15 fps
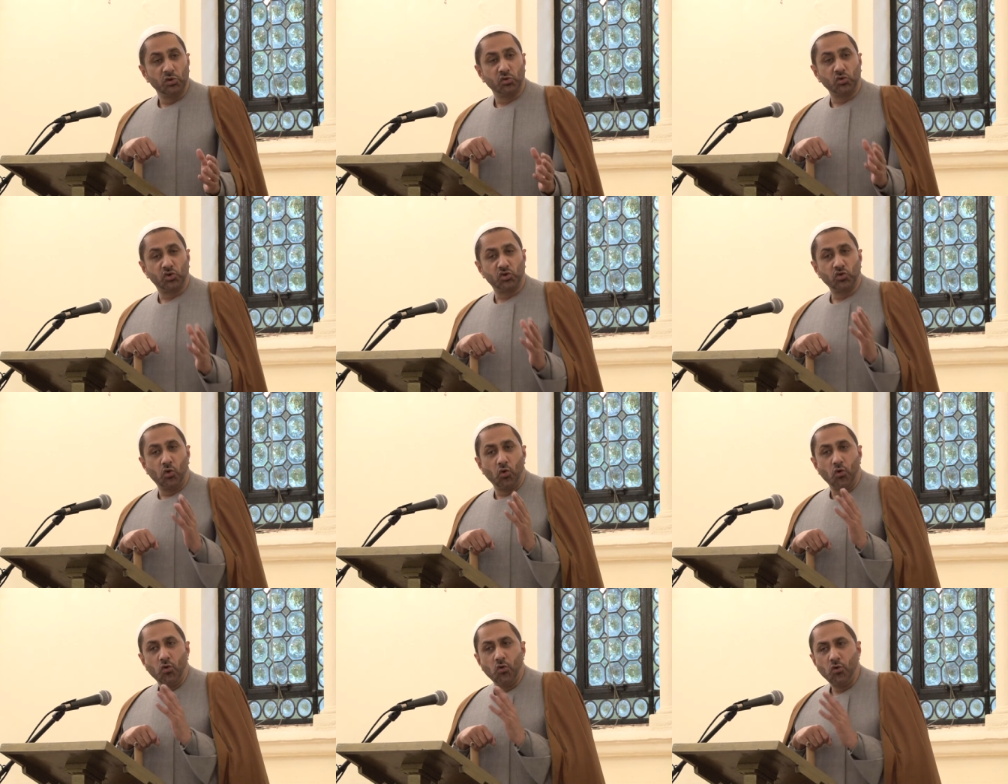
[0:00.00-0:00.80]
to
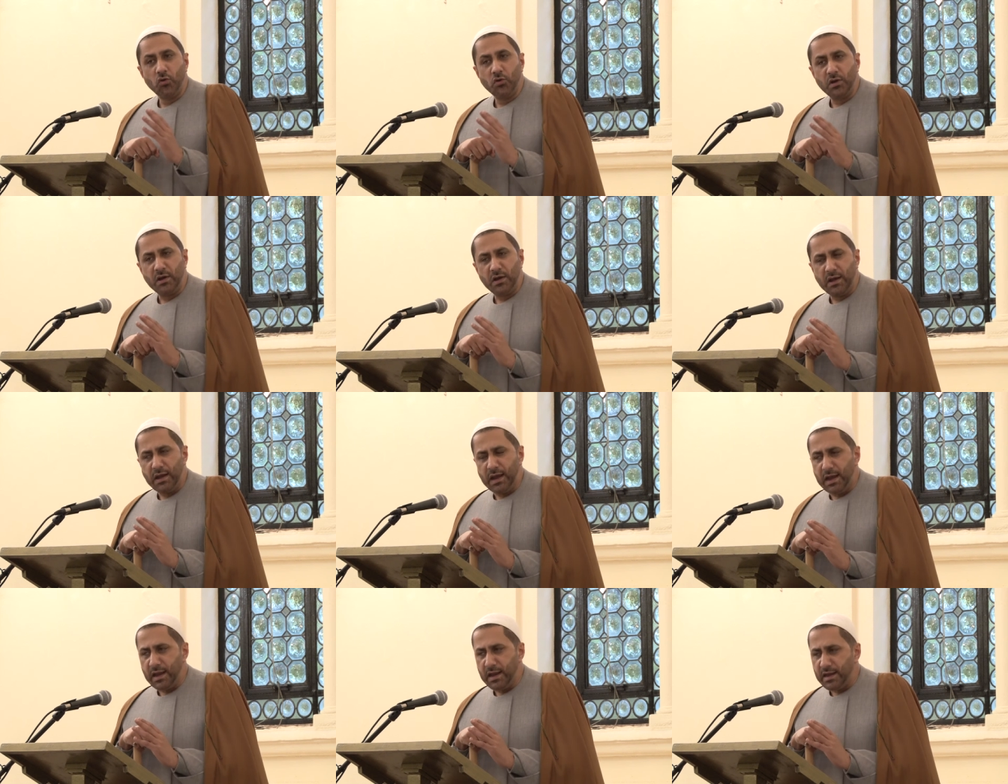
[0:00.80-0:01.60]
so,
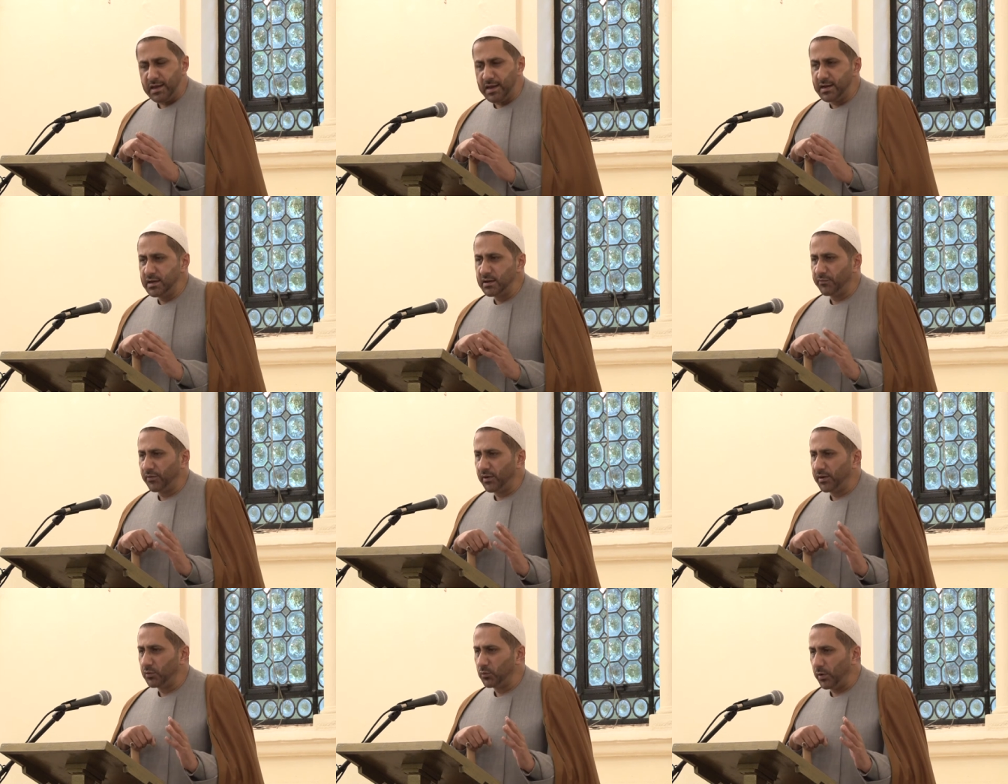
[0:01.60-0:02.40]
in a
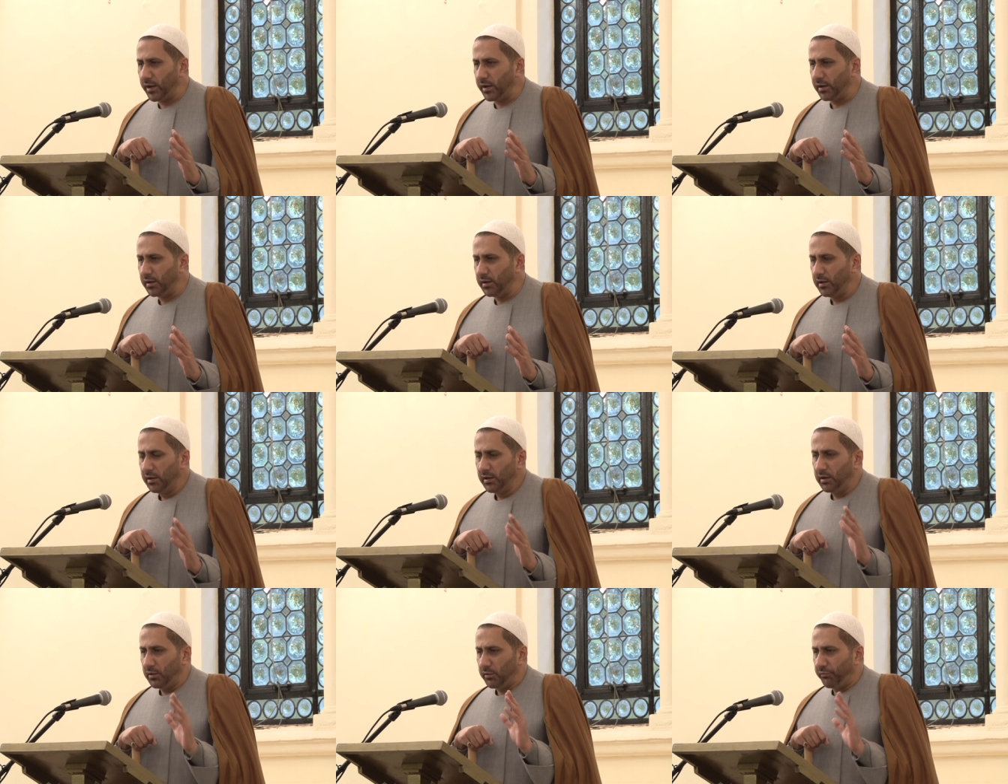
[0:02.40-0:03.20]
dignified way,
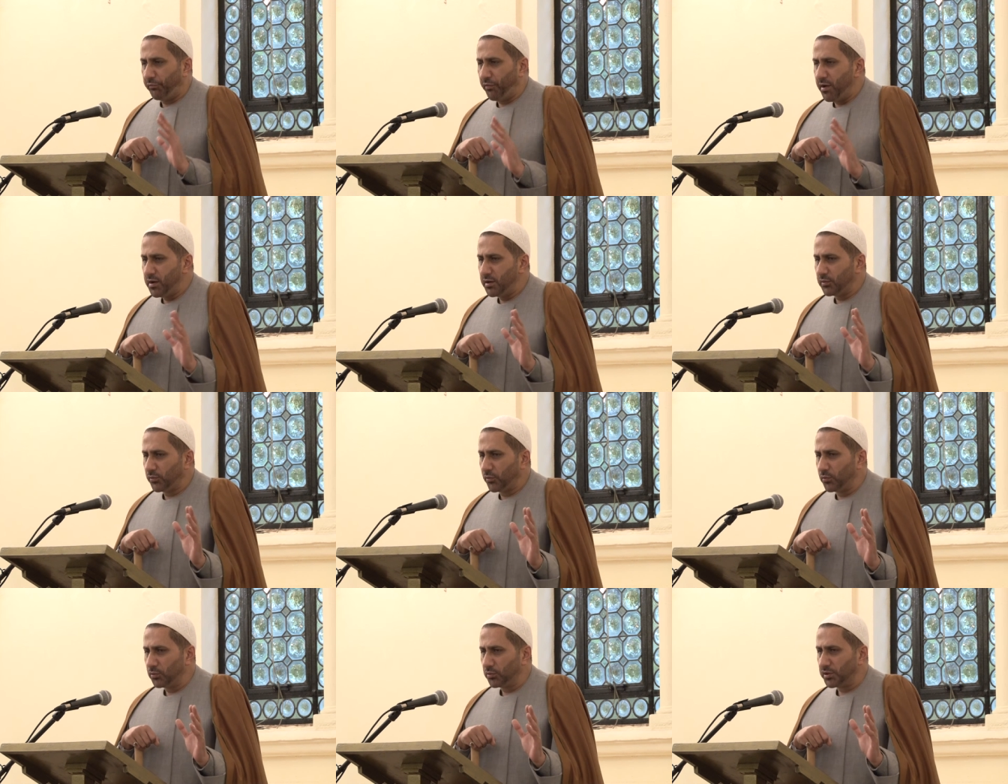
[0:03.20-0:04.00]
fare
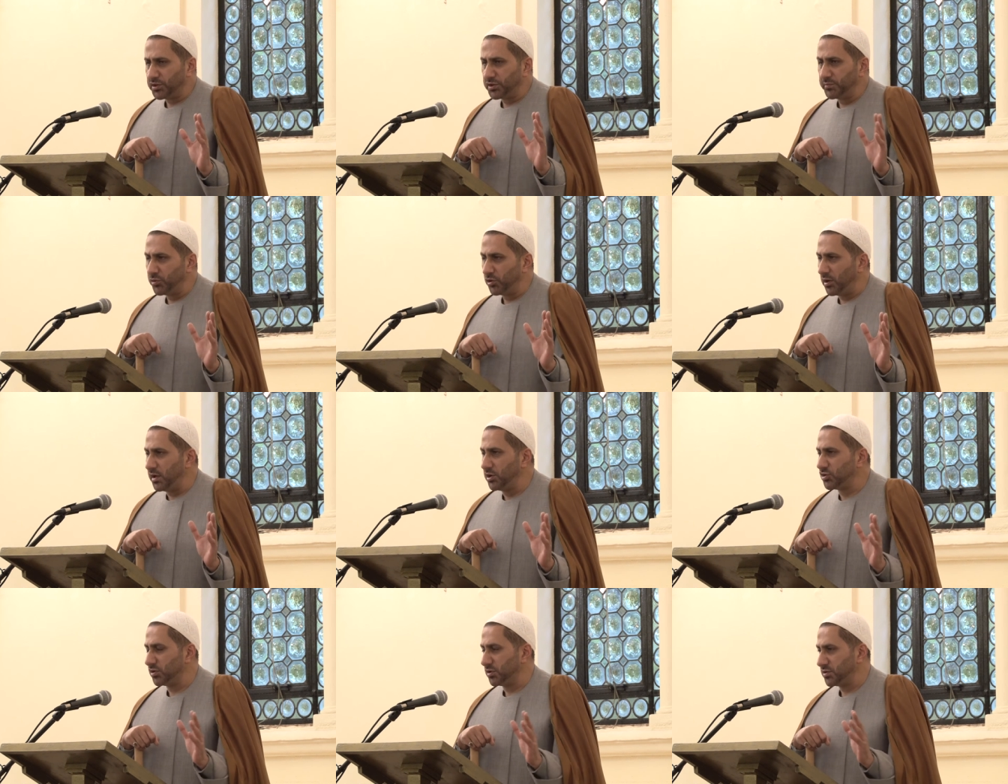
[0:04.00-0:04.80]
through the
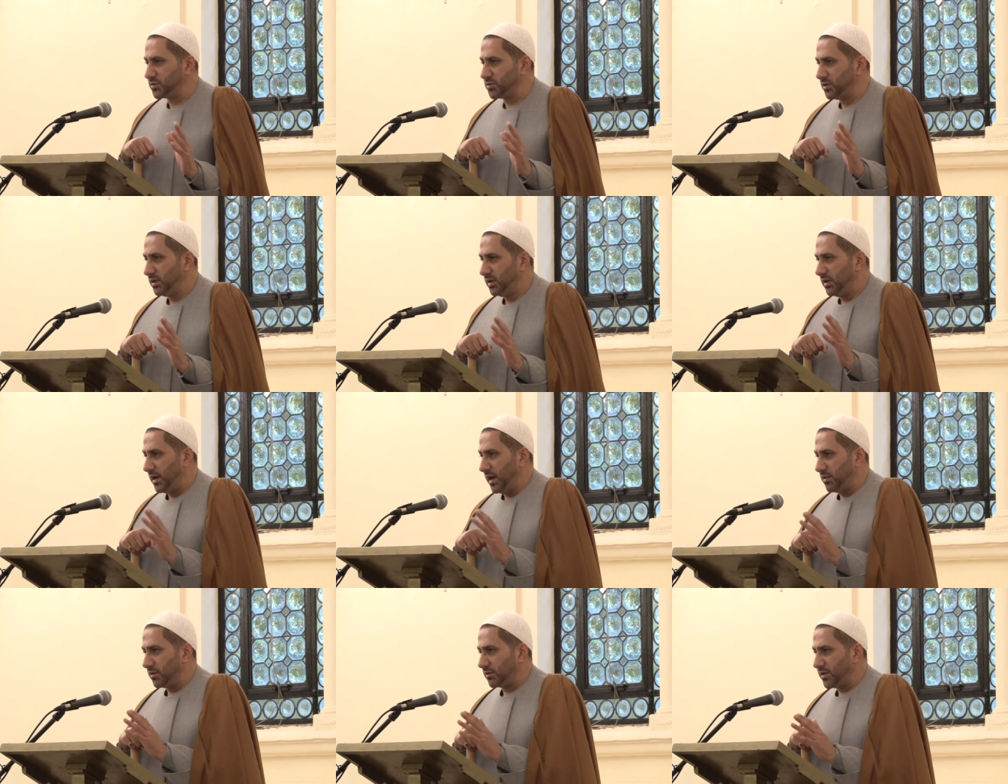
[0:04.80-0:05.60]
tribulations
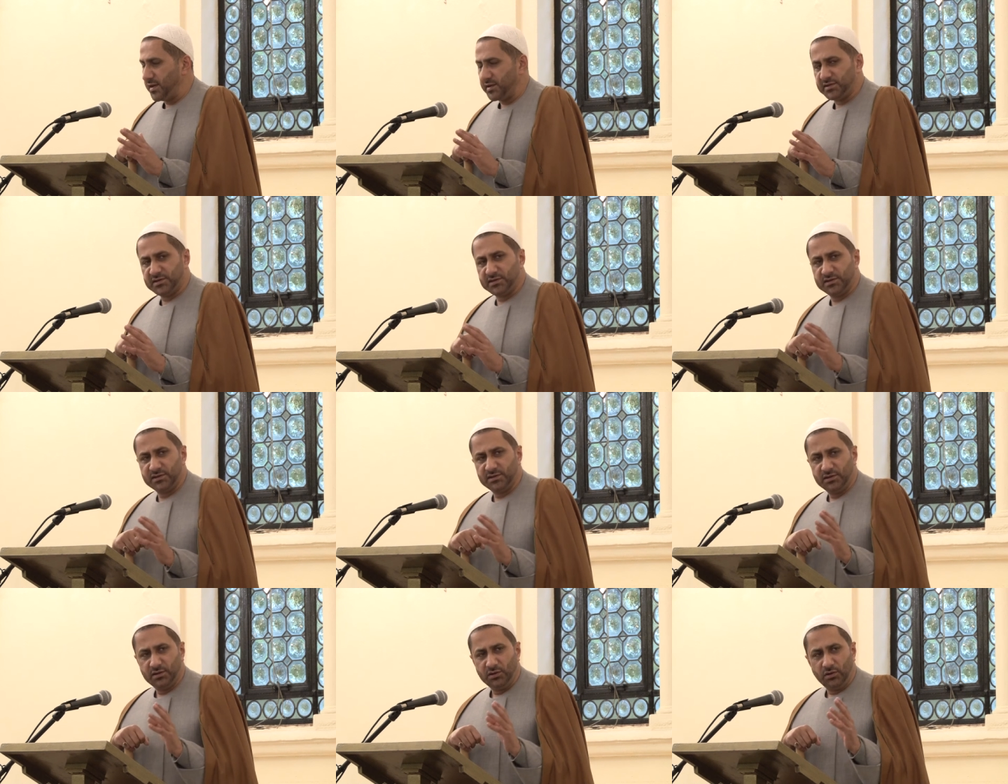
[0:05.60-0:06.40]
and the
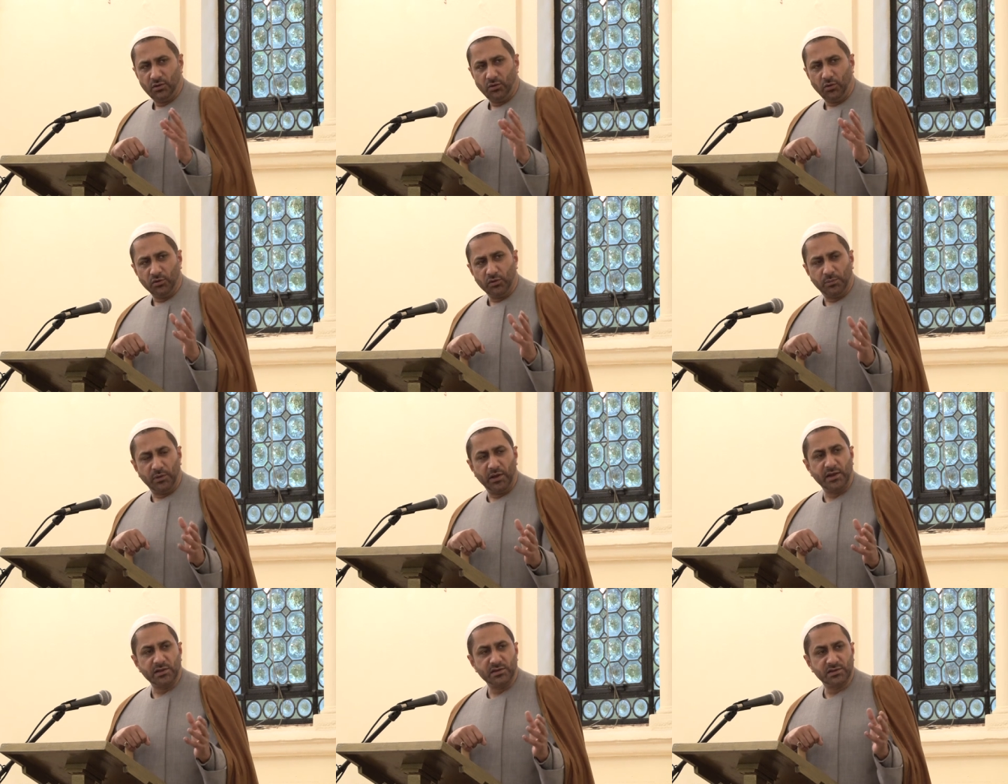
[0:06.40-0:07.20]
tests on the
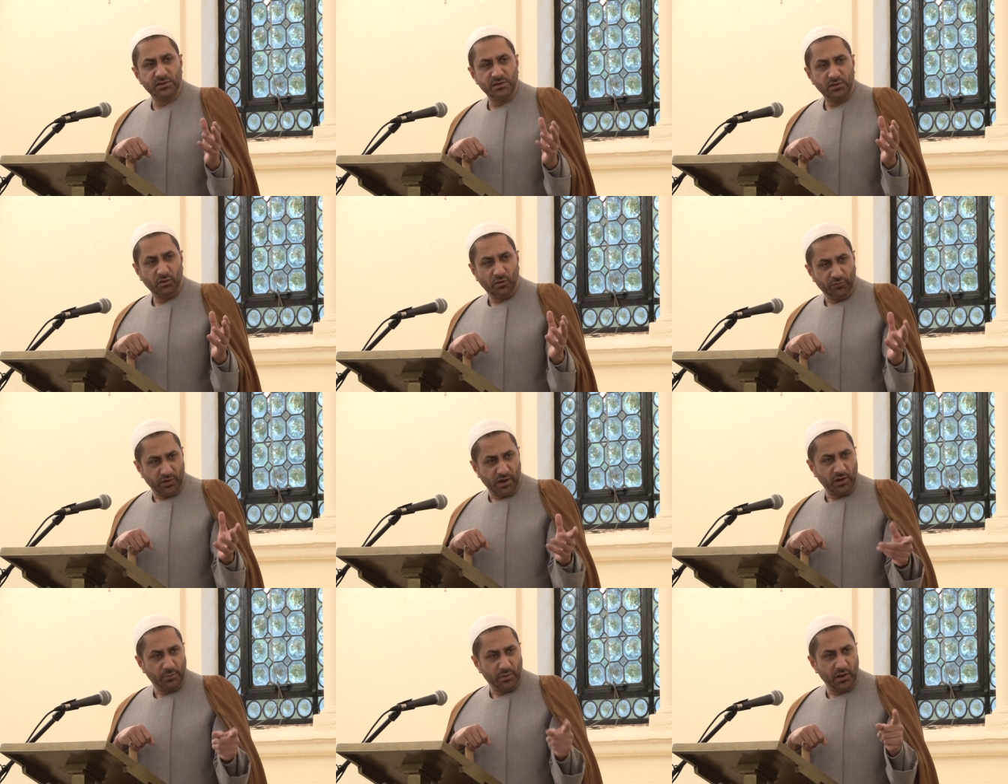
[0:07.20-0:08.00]
plains of
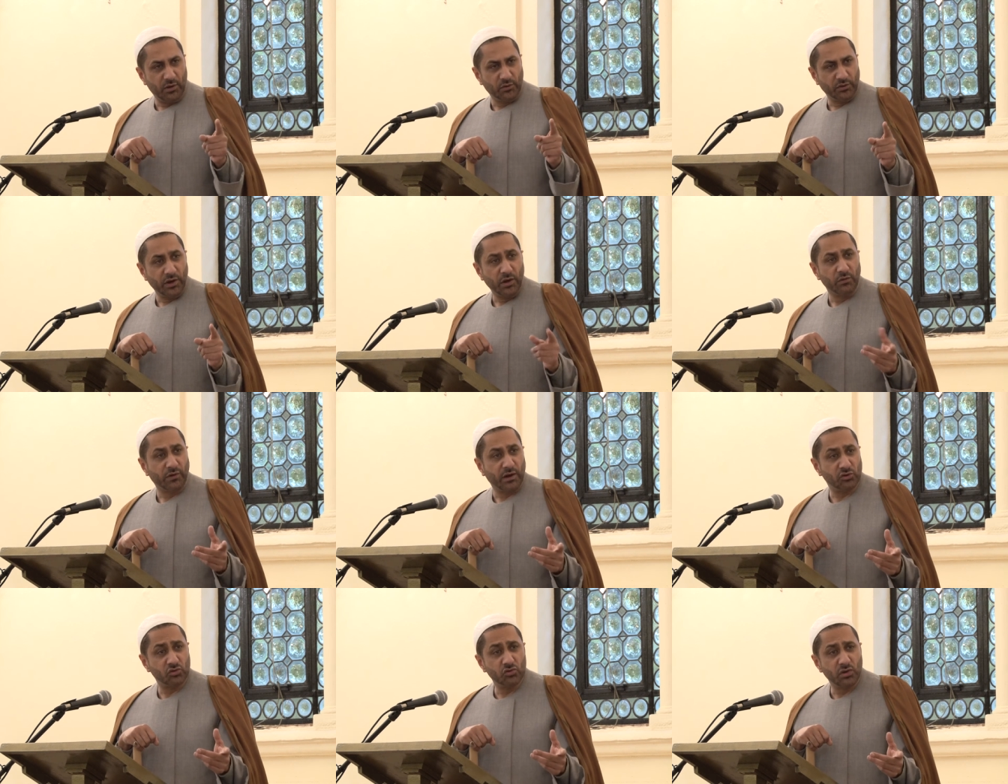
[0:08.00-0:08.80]
Karbala on the day of
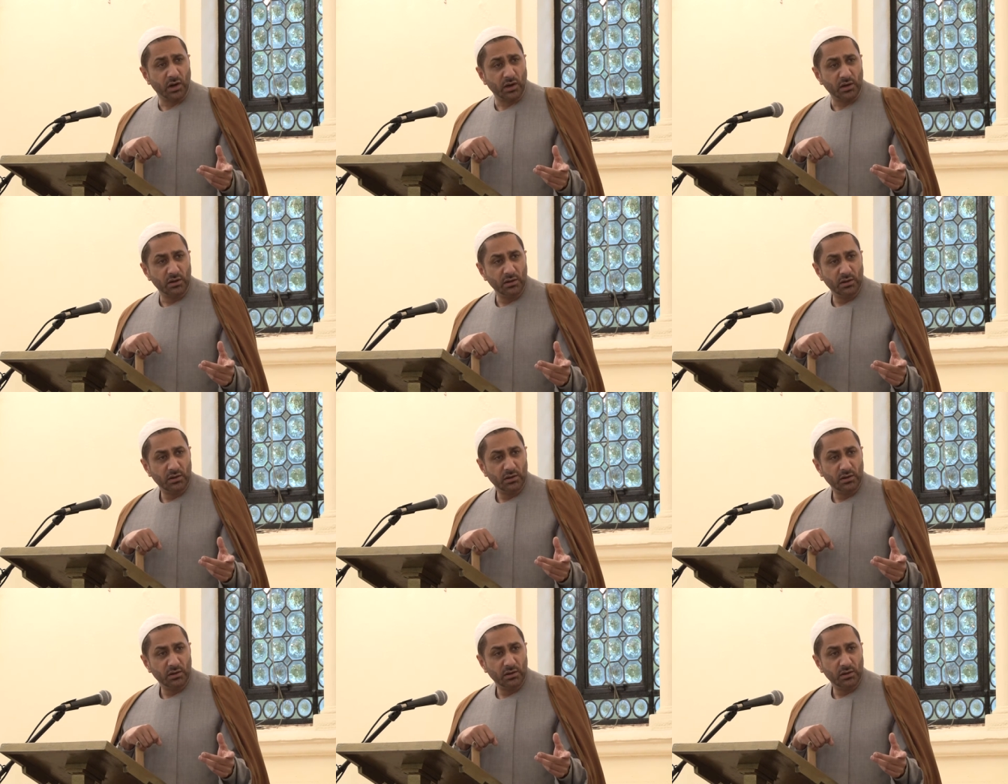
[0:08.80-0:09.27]
Ashura.